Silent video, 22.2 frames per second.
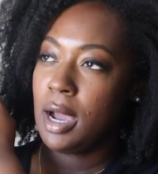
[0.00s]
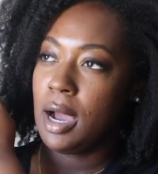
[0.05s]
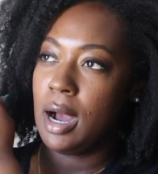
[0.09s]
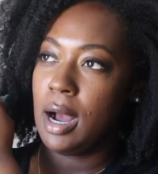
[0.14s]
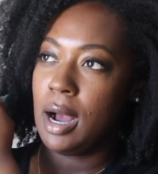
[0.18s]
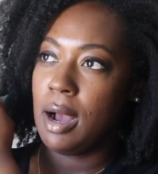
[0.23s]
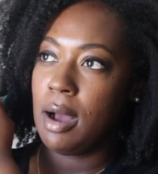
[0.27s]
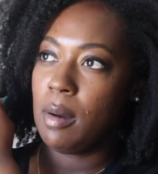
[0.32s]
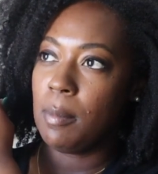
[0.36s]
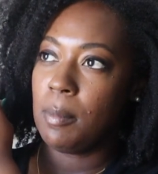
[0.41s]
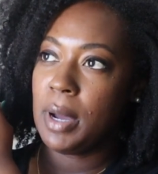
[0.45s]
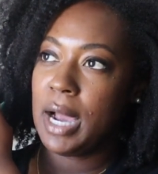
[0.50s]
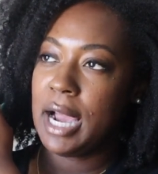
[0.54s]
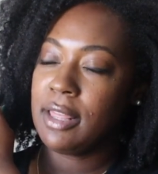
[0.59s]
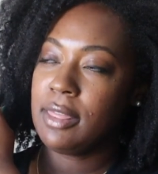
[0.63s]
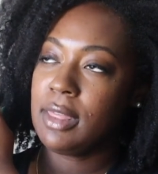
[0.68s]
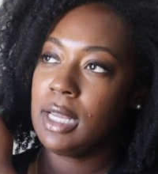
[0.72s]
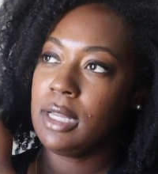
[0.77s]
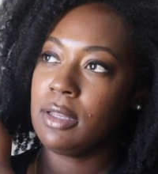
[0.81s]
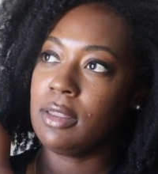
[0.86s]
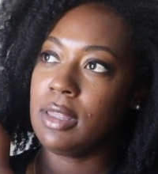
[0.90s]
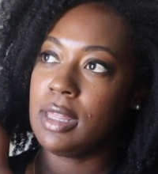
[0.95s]
Um, I
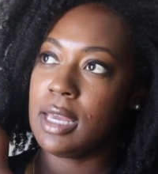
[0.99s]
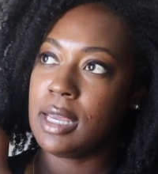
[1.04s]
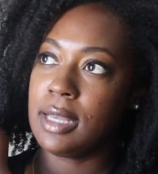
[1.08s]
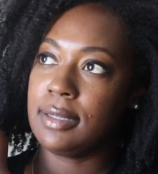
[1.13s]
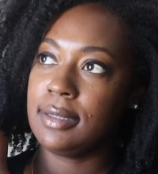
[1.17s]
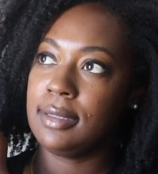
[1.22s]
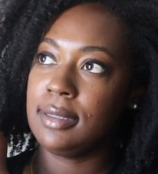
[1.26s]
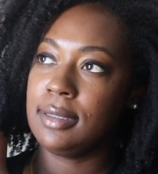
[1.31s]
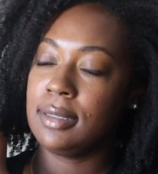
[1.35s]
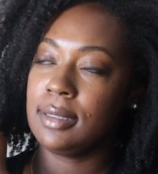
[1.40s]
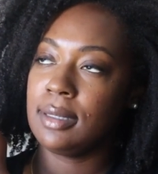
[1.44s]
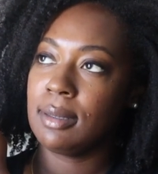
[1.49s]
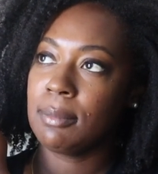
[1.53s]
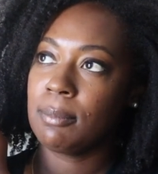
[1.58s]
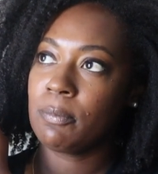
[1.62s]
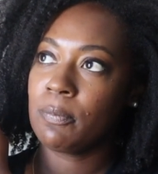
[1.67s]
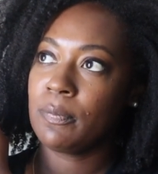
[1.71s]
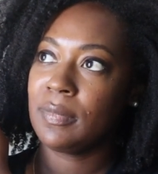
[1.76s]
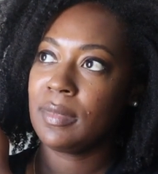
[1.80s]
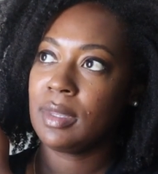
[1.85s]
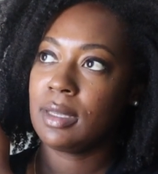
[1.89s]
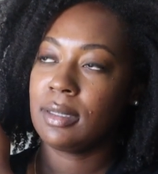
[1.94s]
think this
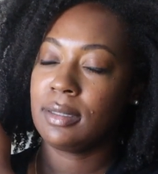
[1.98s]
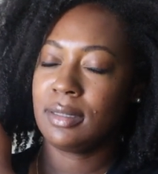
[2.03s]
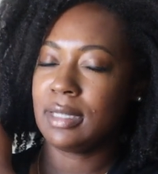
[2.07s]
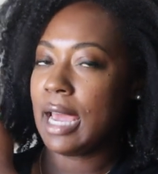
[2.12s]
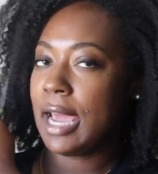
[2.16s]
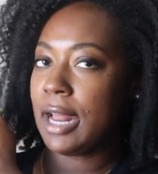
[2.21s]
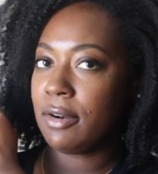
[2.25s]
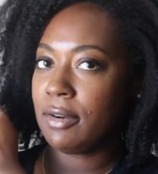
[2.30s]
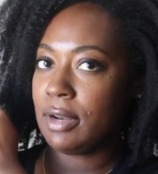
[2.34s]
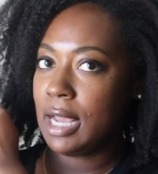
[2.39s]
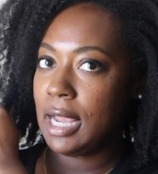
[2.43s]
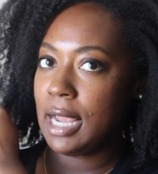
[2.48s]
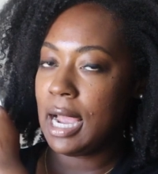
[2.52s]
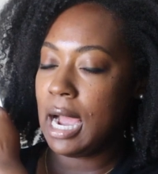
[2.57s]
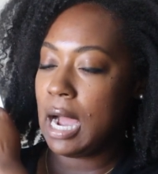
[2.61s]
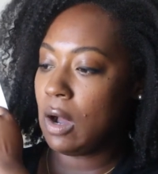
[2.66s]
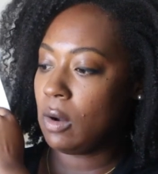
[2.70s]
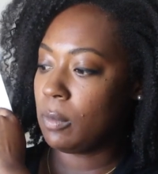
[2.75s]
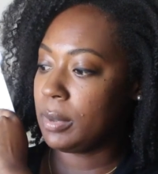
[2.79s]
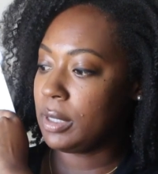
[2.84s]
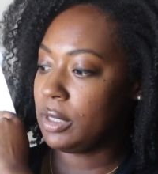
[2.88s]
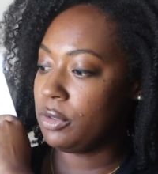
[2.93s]
Saturday
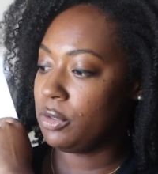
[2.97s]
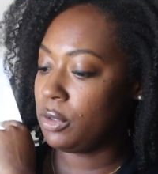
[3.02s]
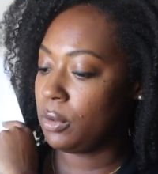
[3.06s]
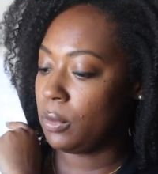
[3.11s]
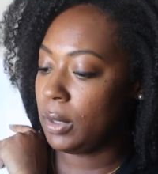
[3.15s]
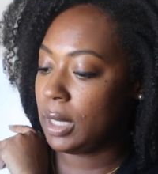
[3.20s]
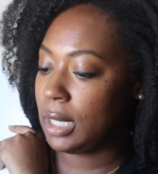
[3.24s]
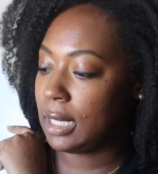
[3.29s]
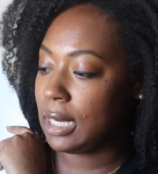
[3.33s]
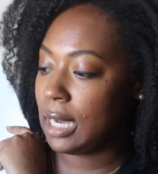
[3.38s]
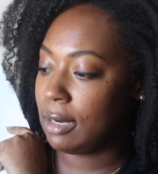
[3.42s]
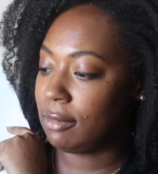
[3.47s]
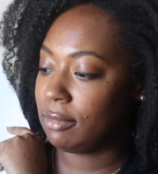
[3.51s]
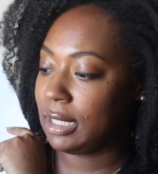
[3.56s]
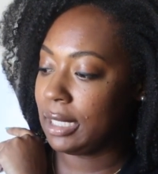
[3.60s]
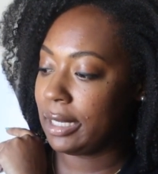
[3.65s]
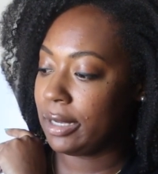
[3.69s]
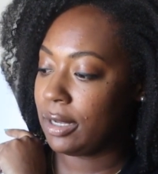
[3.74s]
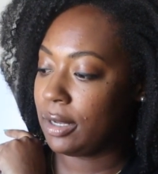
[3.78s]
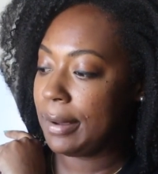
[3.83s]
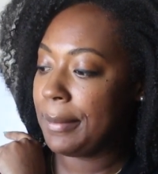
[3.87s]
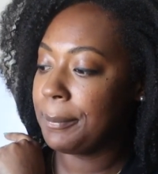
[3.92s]
I'll be doing kind of
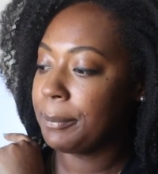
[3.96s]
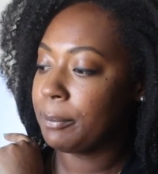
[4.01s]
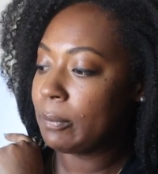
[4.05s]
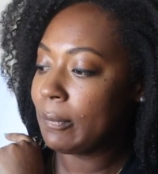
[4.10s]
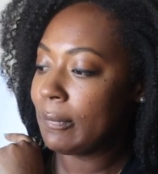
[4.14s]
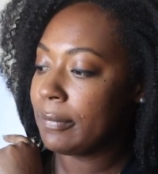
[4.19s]
like a